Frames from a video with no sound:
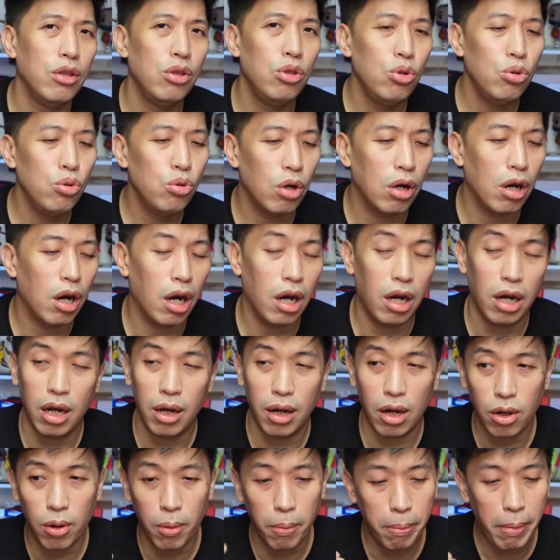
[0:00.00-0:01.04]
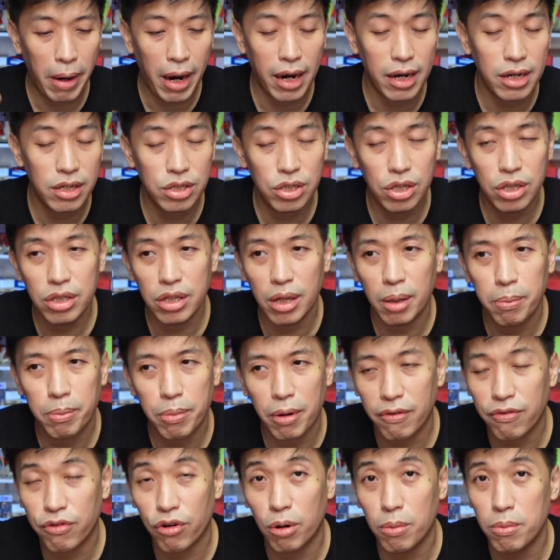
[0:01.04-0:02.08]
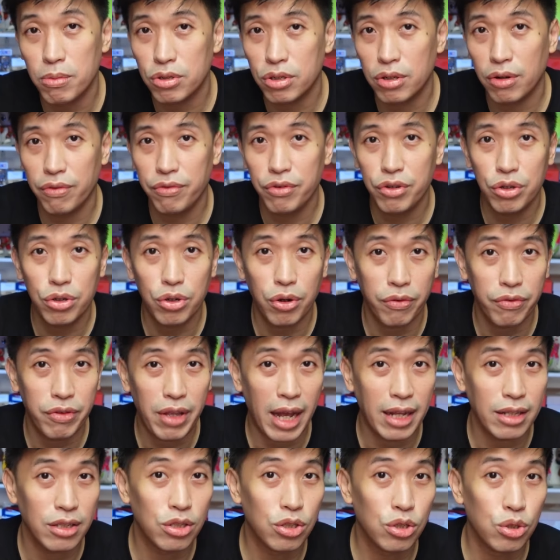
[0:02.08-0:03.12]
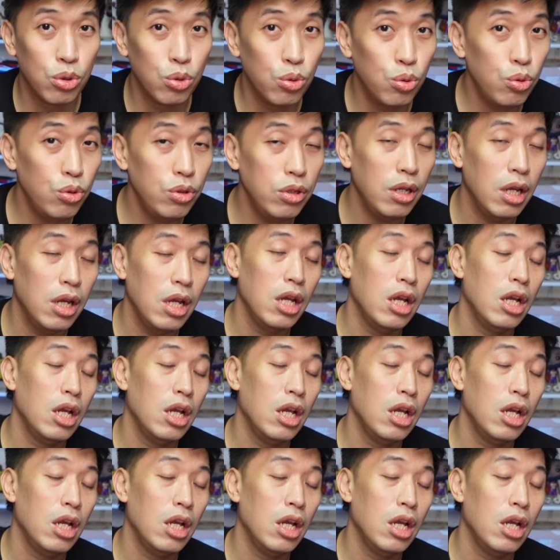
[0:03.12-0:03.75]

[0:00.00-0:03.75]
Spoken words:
do a comparison and performance review of that soon.